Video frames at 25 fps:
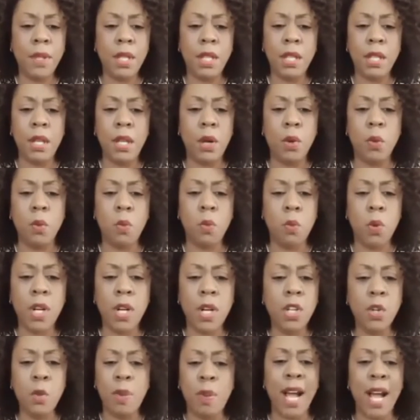you know what
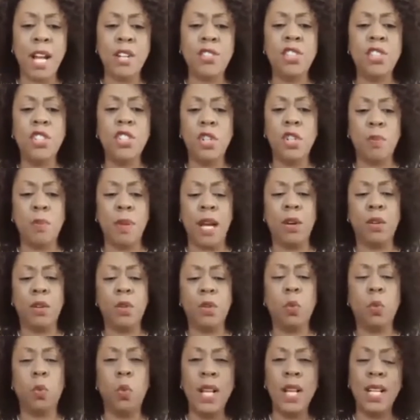are you passionate
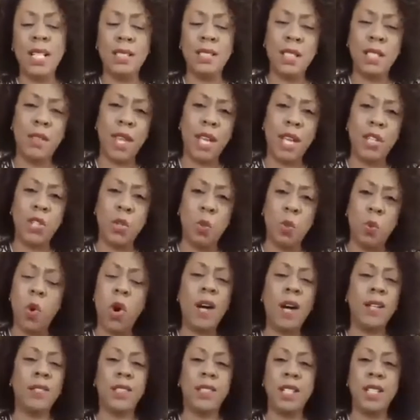about what is it that you
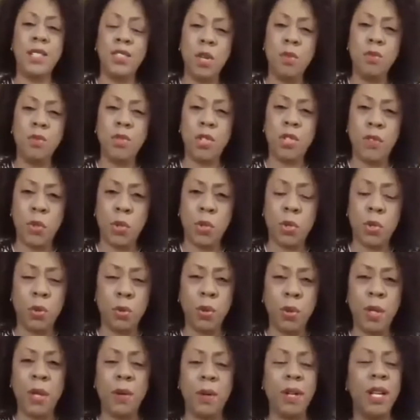want in terms of your
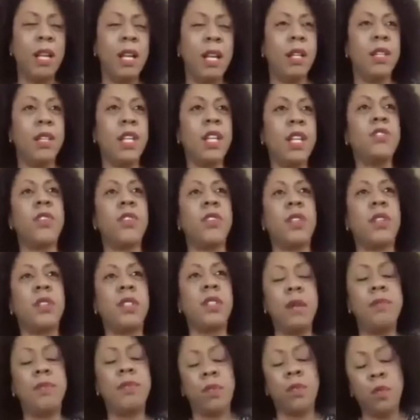career these are the
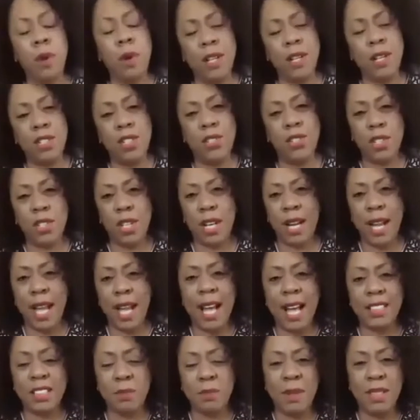types of questions that i
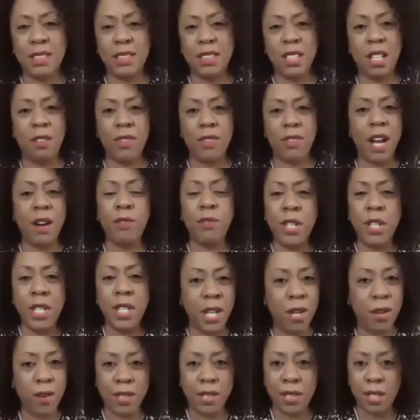ask myself every
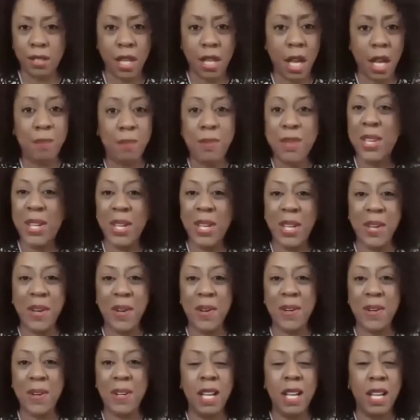year at the top of the
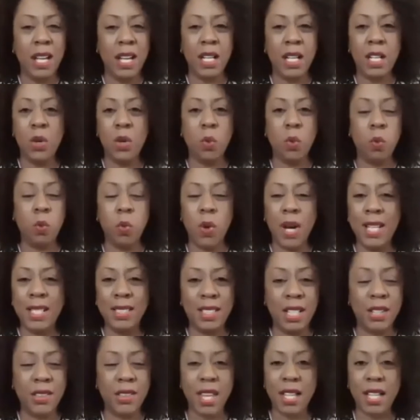year you know what
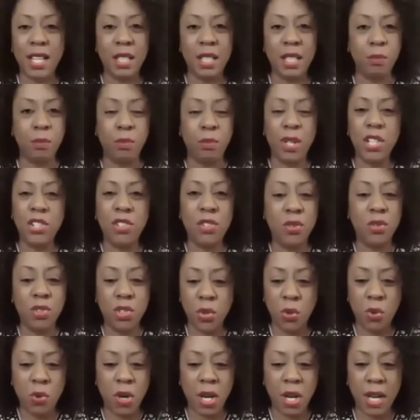is it that brings you
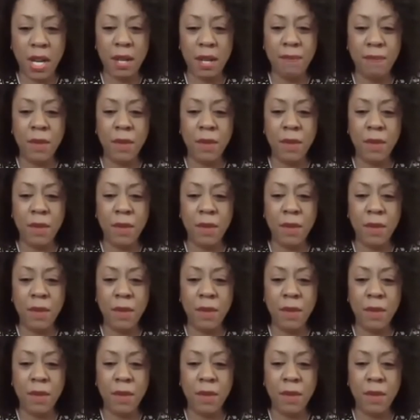joy